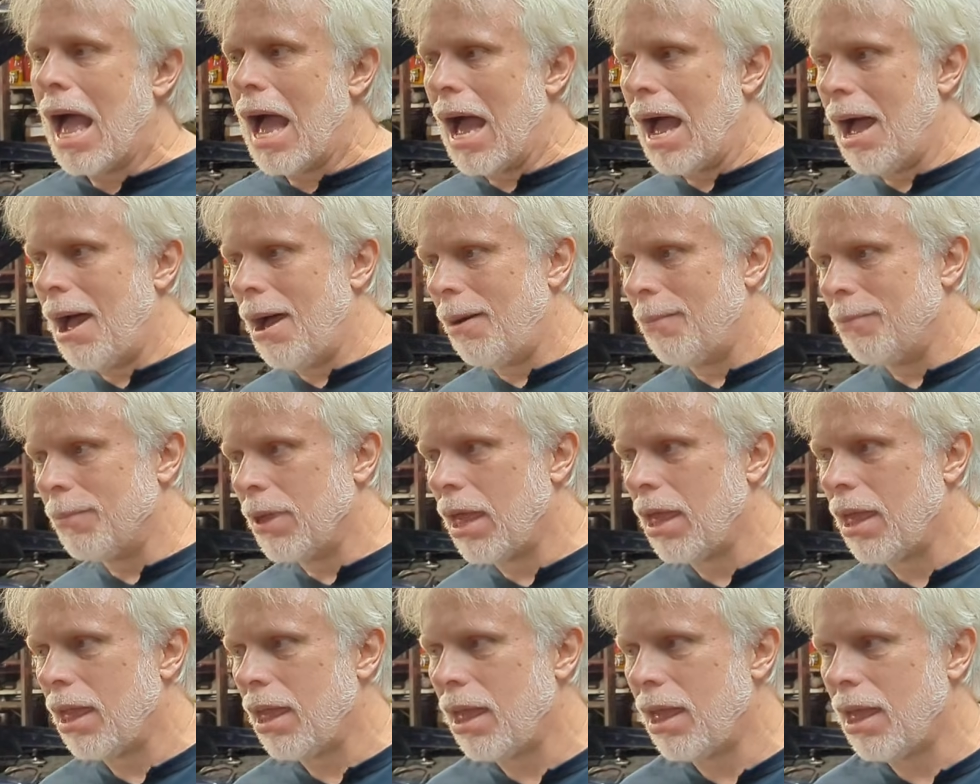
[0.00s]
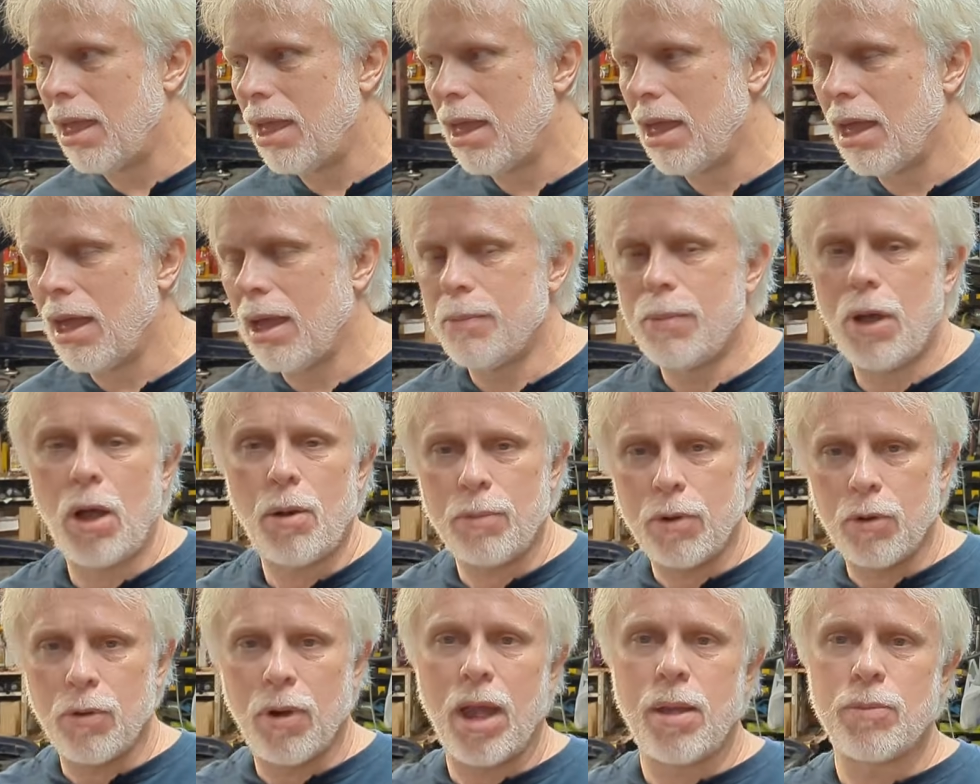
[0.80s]
I bought
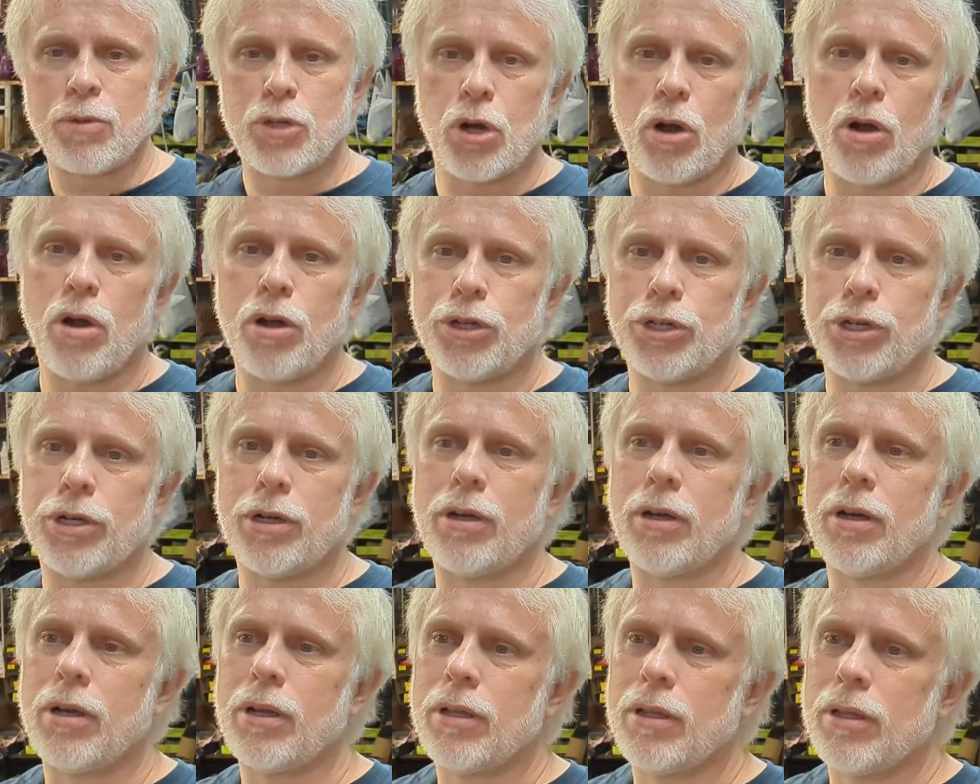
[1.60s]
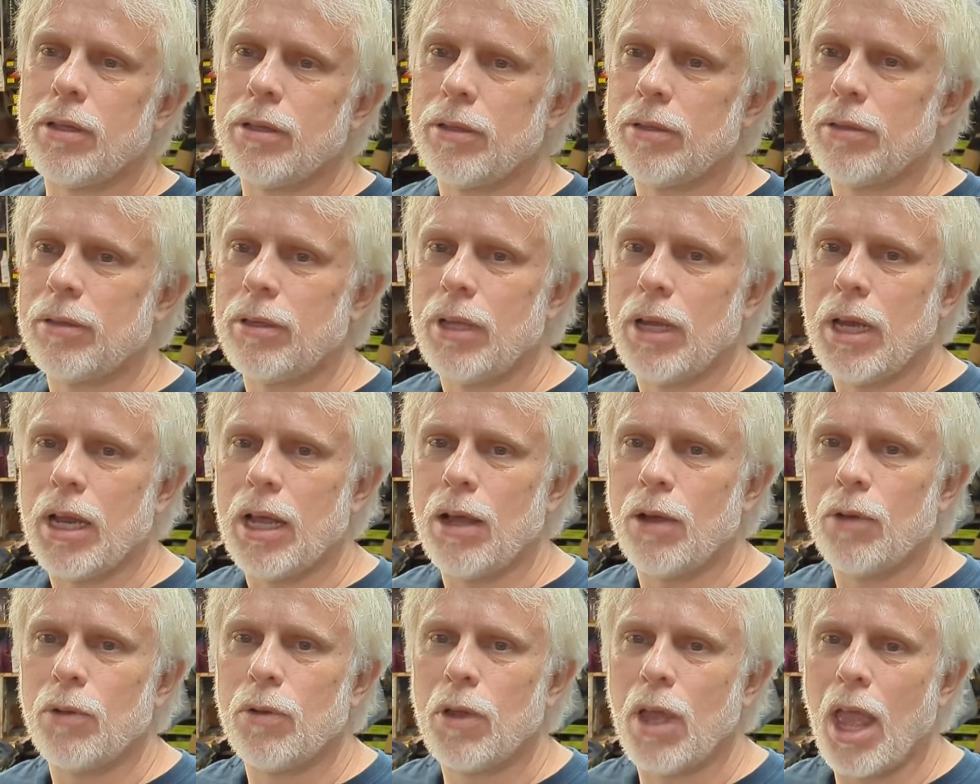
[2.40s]
my Ram Charger, you
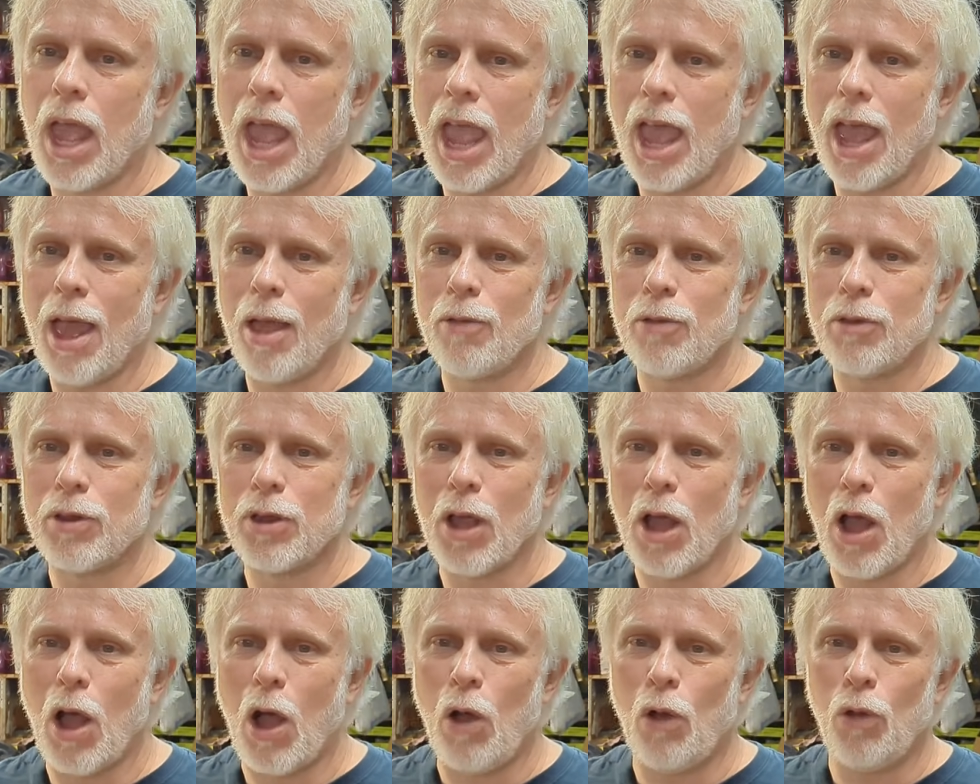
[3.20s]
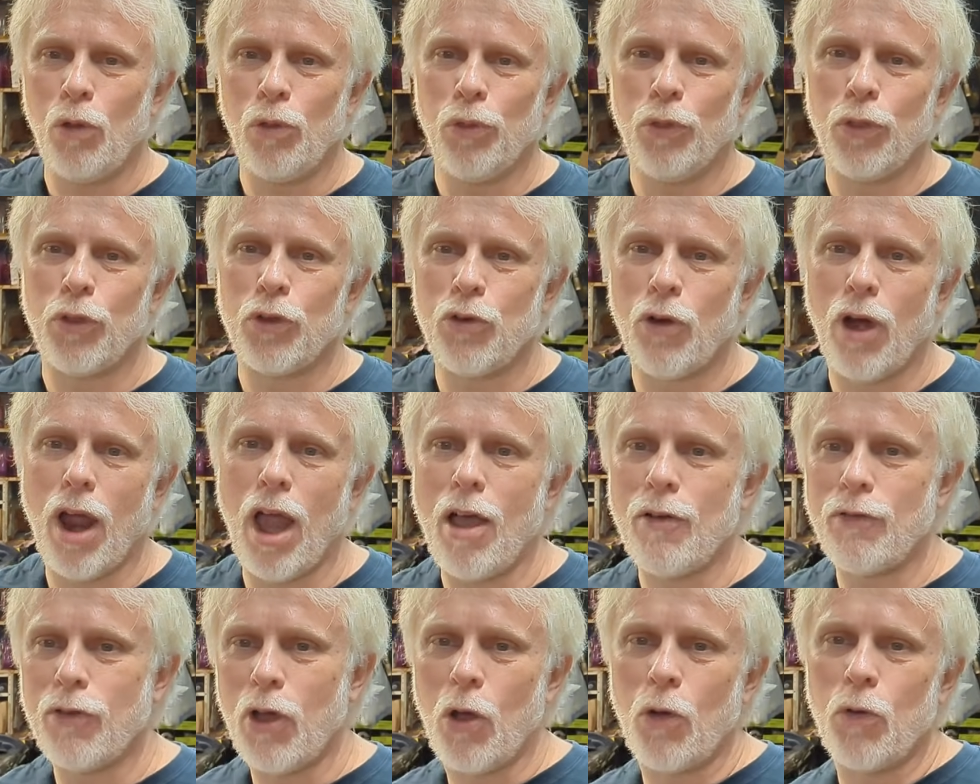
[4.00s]
know, and on the
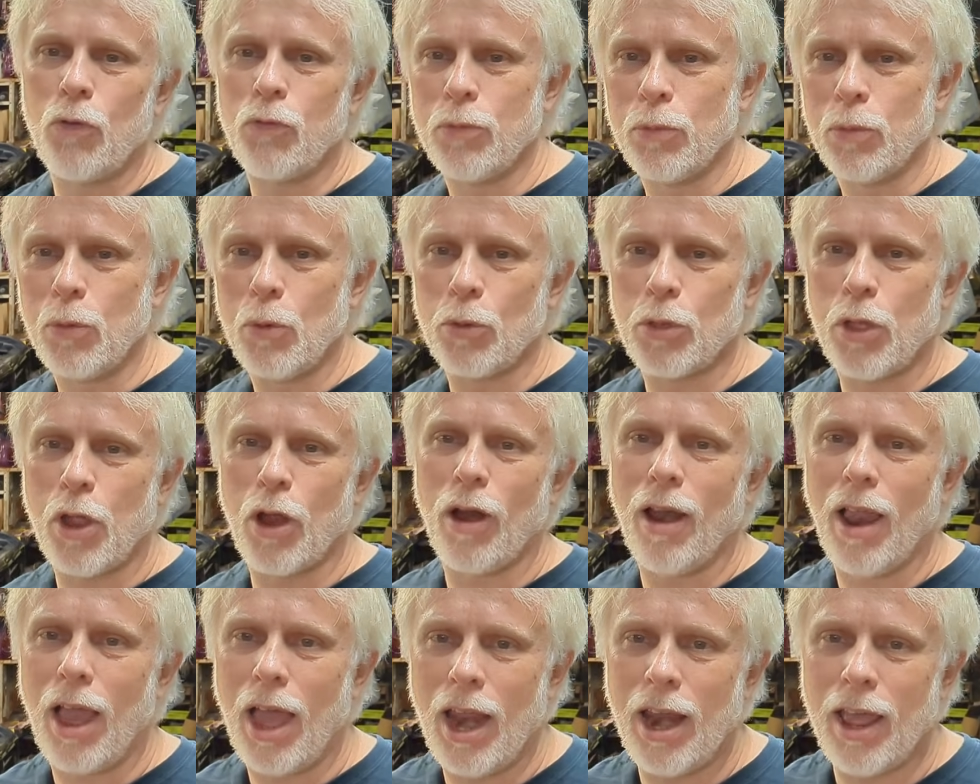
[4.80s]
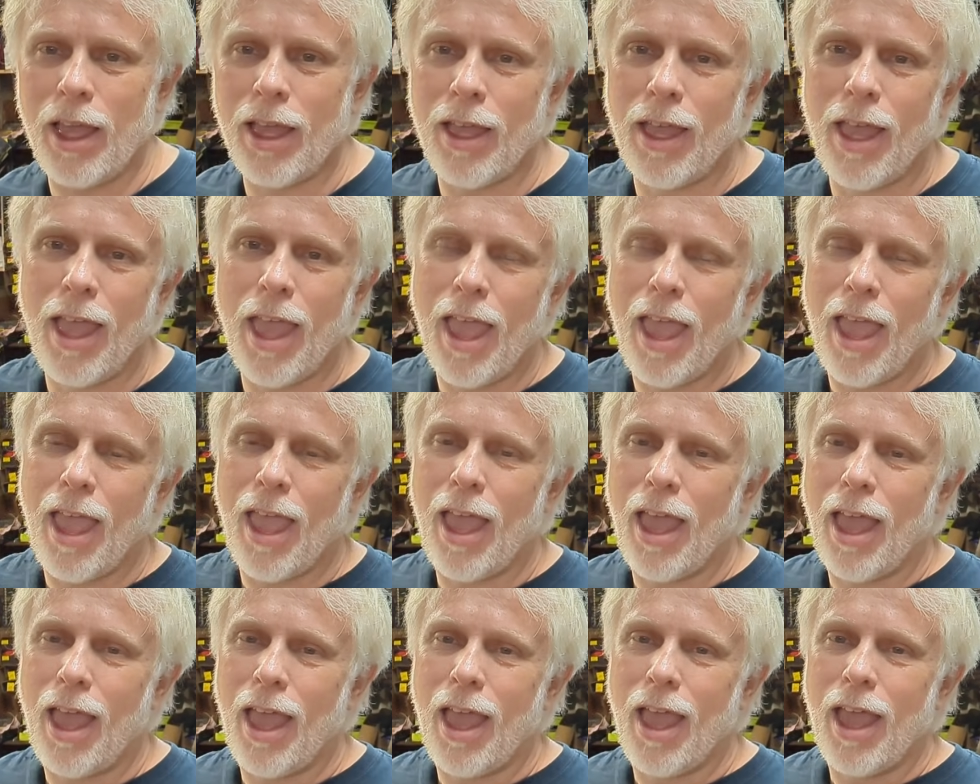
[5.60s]
drive home from North Carolina,
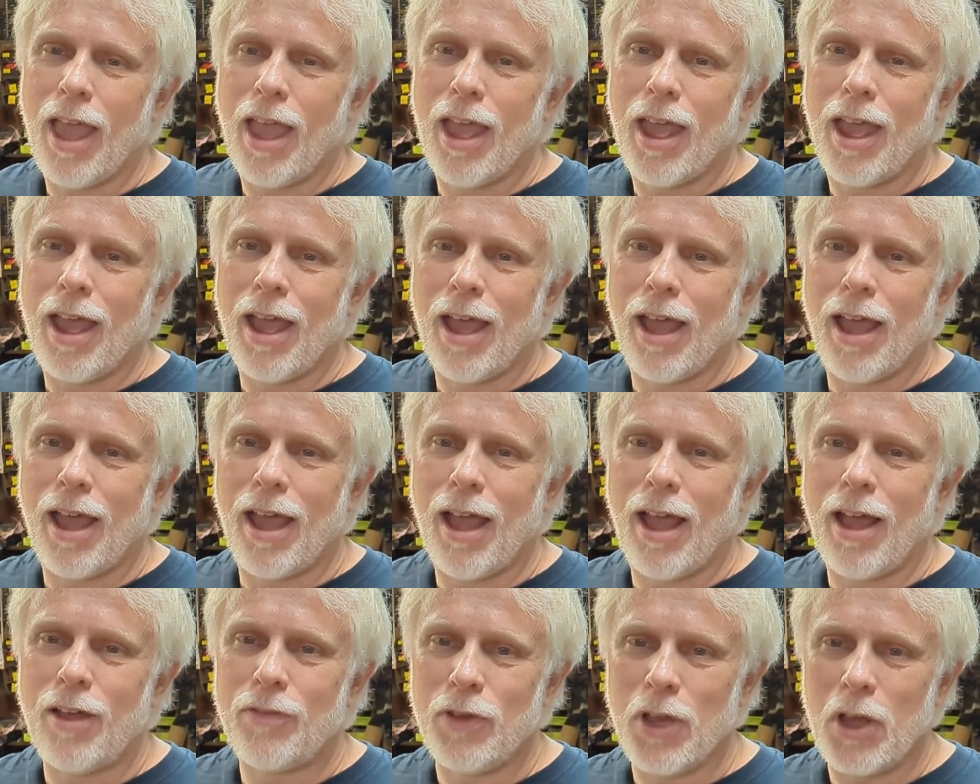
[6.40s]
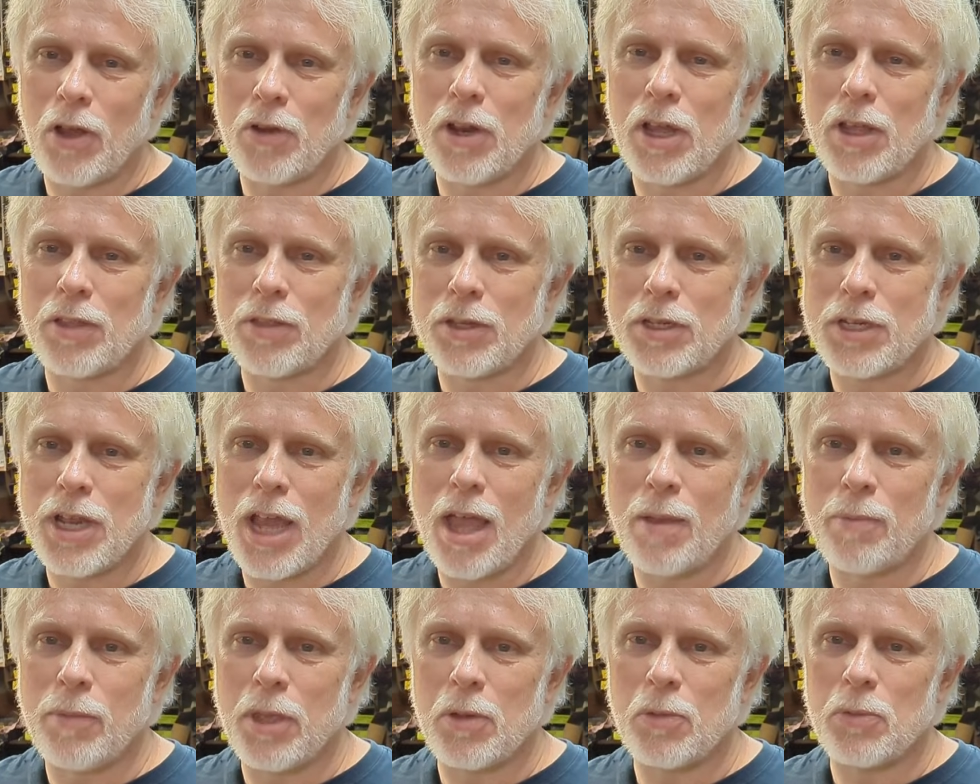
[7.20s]
I found out the
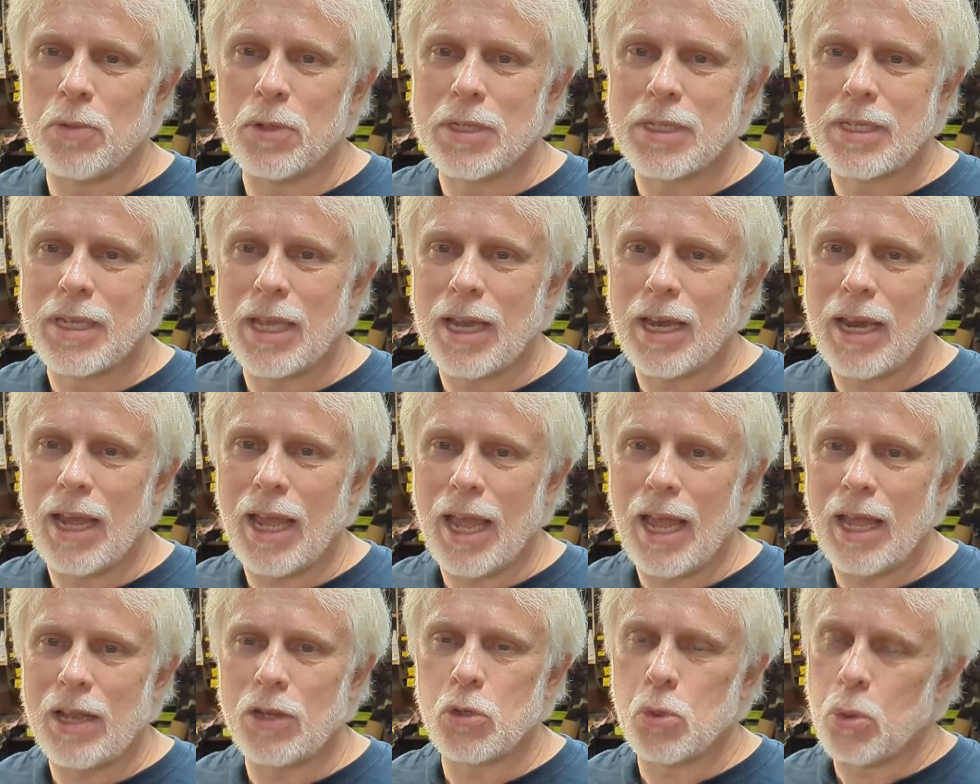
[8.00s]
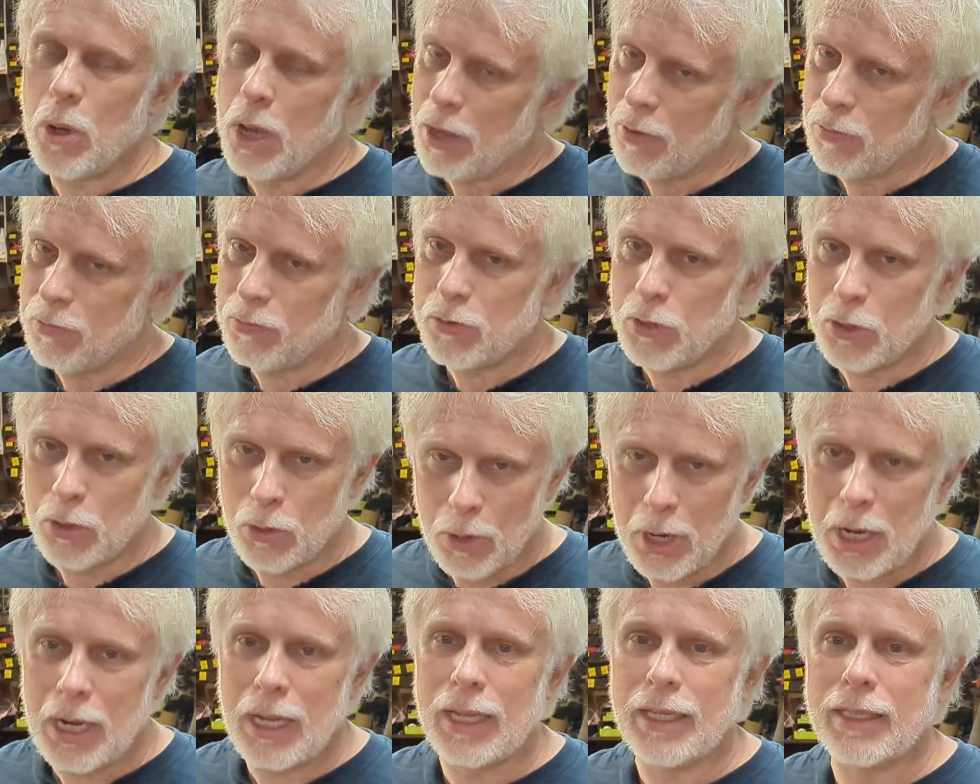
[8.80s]
timing was set at 12
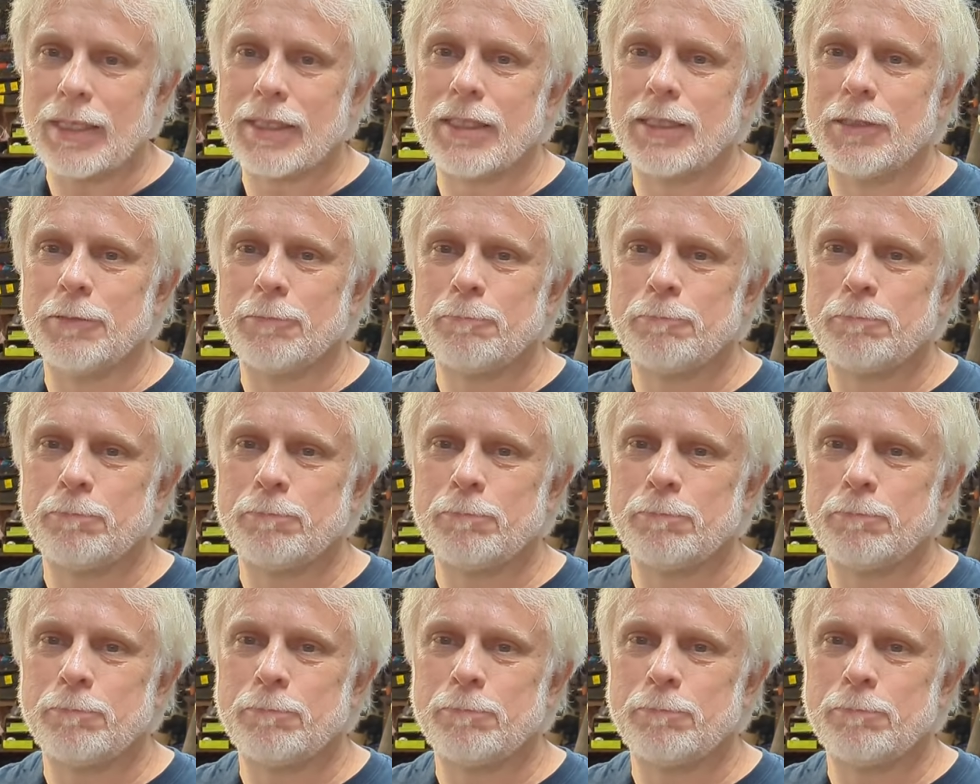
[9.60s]
degrees.